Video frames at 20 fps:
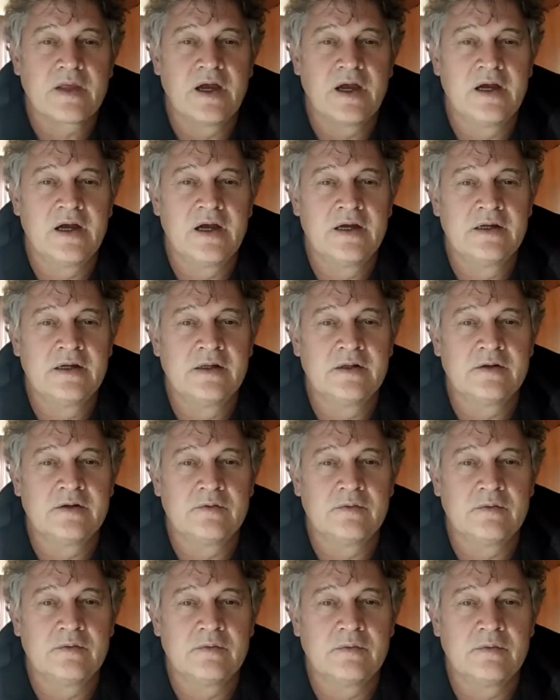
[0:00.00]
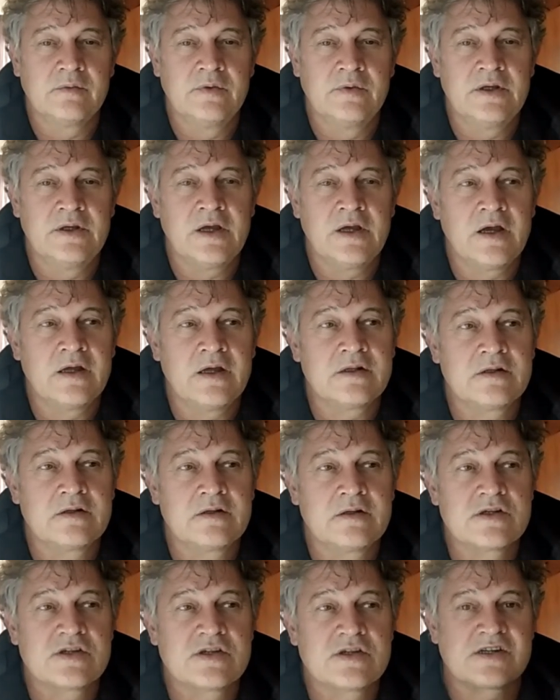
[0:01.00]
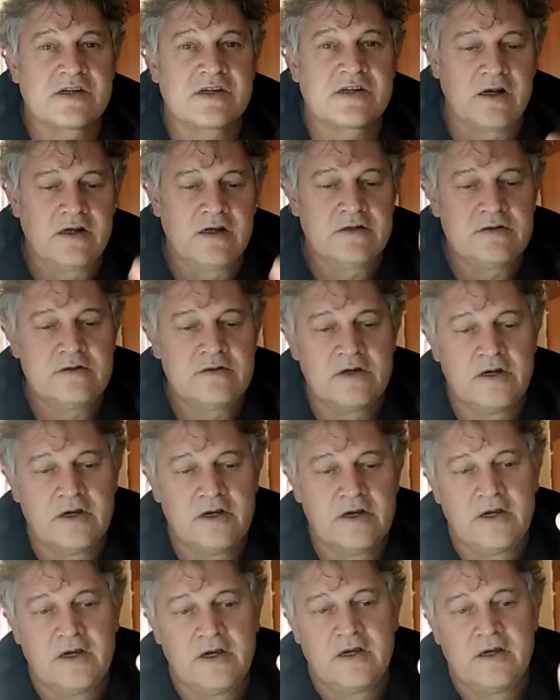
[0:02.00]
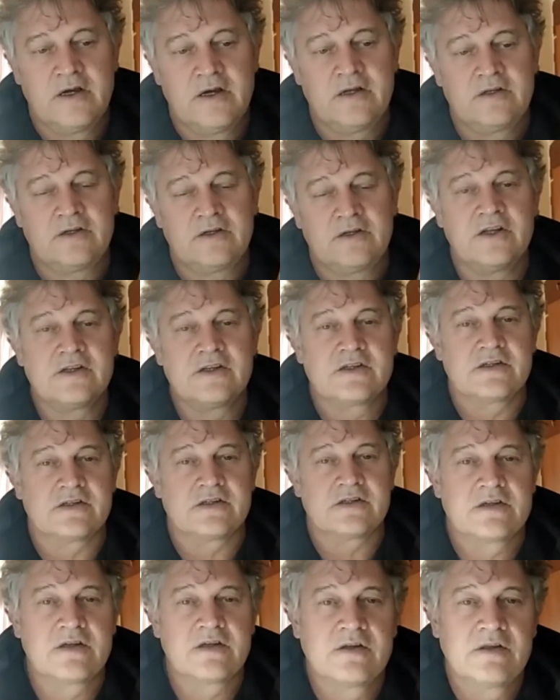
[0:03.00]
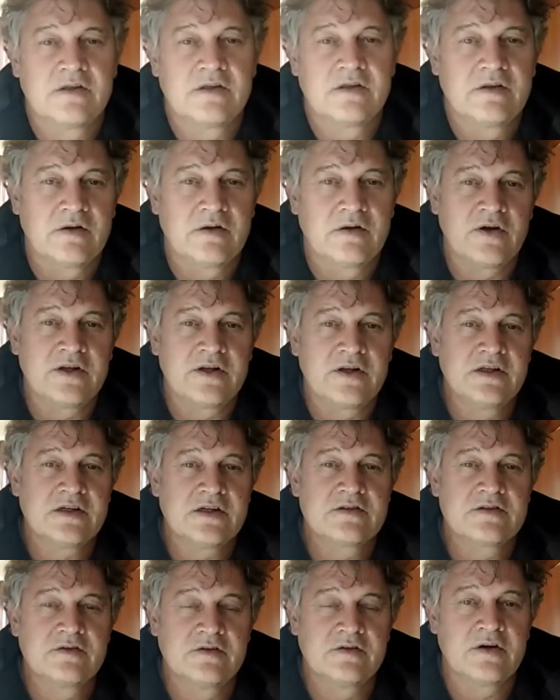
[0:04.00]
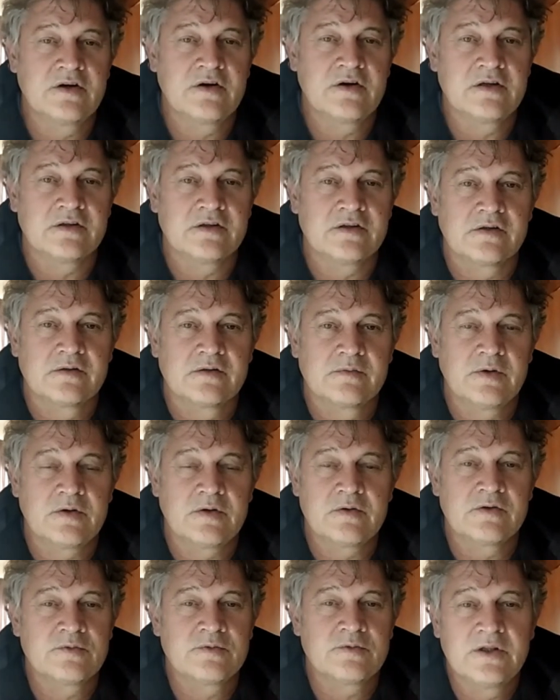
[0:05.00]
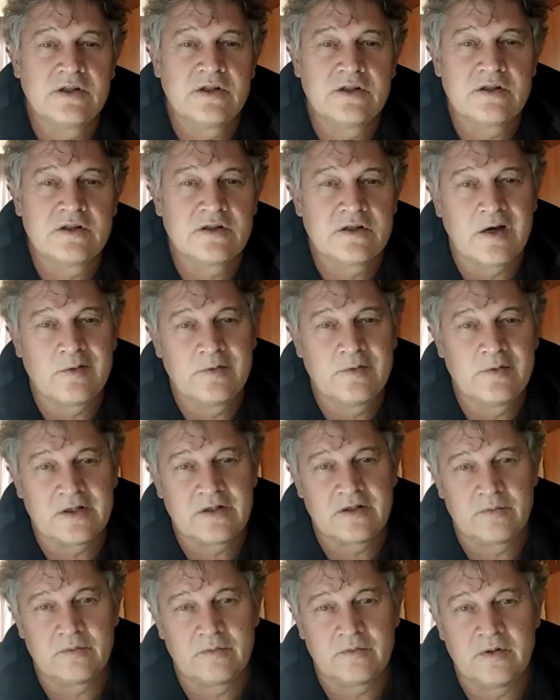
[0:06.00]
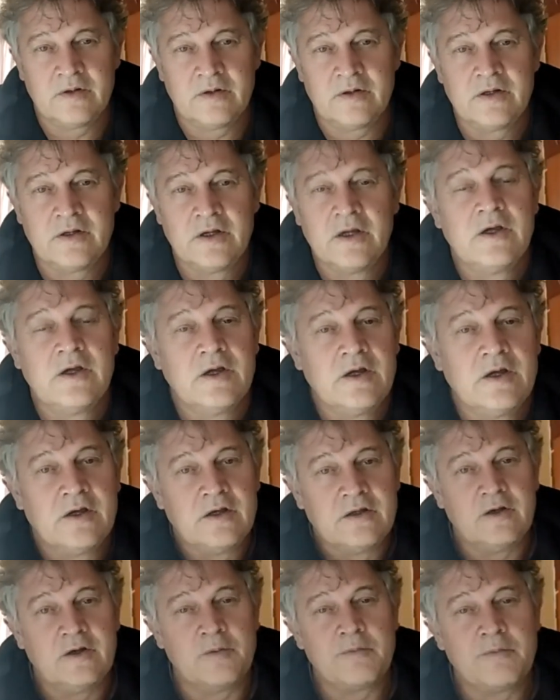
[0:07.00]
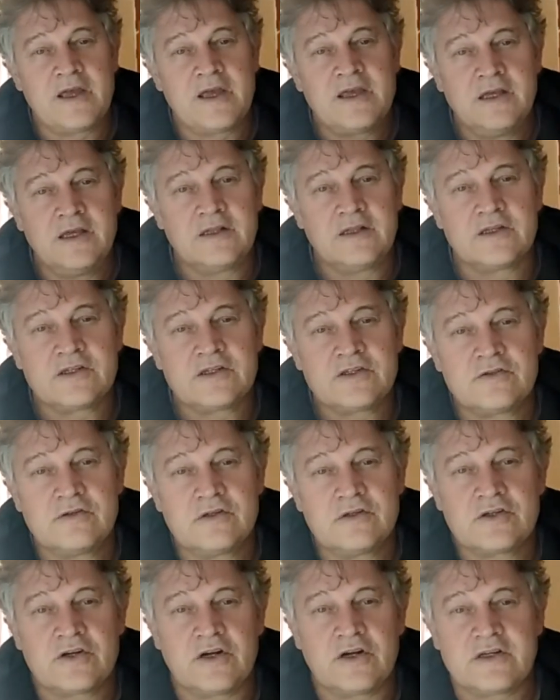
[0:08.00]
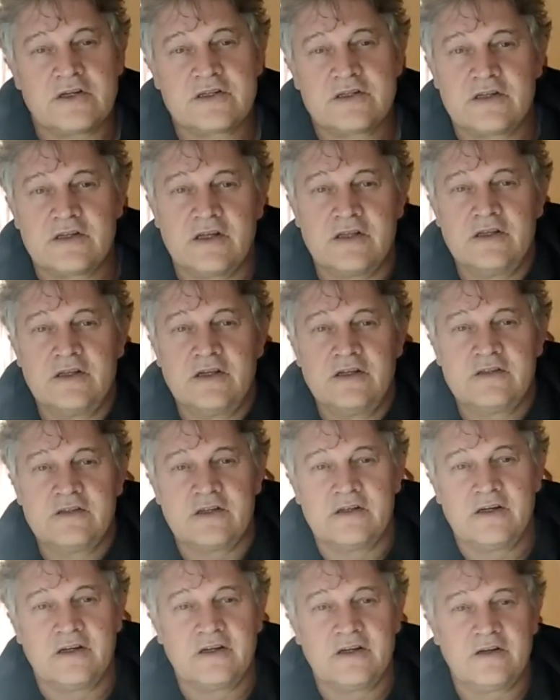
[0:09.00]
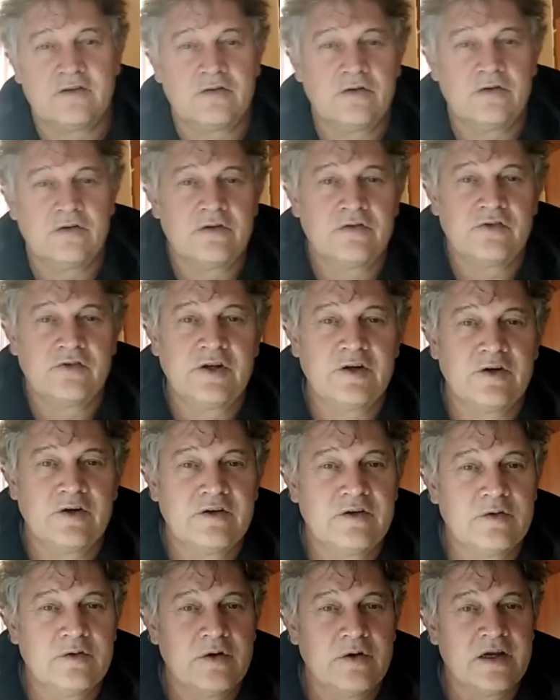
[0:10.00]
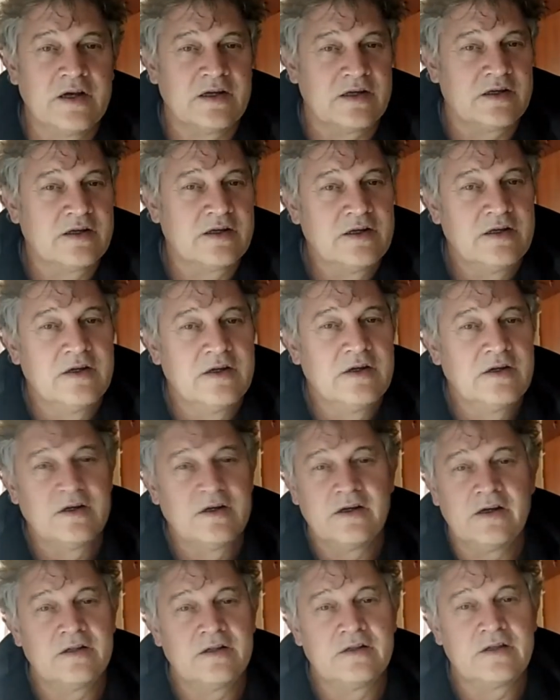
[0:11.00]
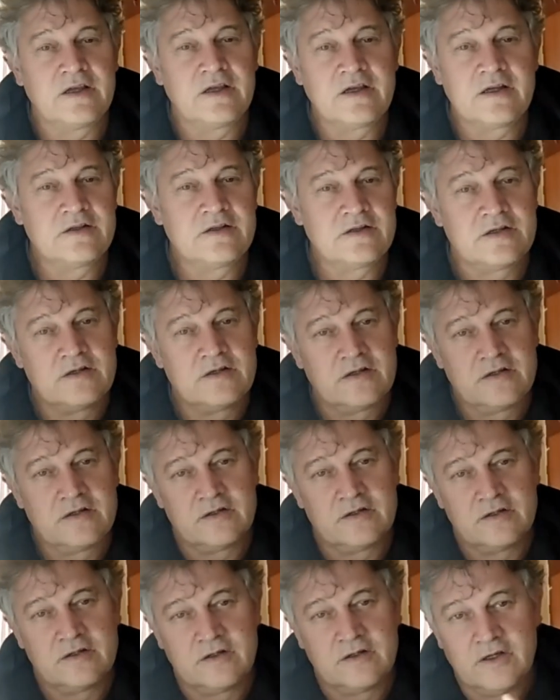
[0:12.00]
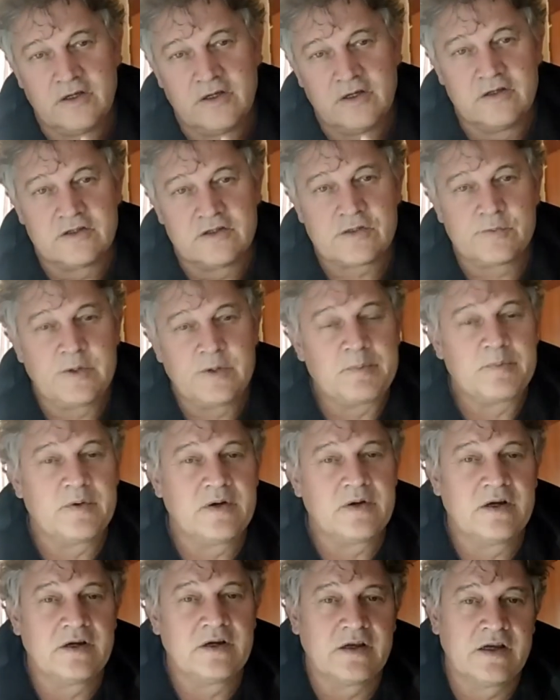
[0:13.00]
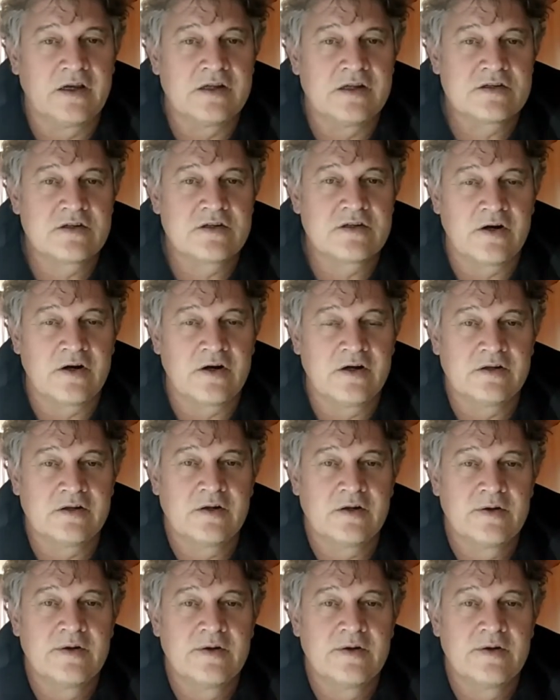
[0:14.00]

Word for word: and we had shallow uh, trenches right next to the road because we didn't know what uh, you may hit. those two trucks, and there's another two or three on the way, and they could sweep against the road.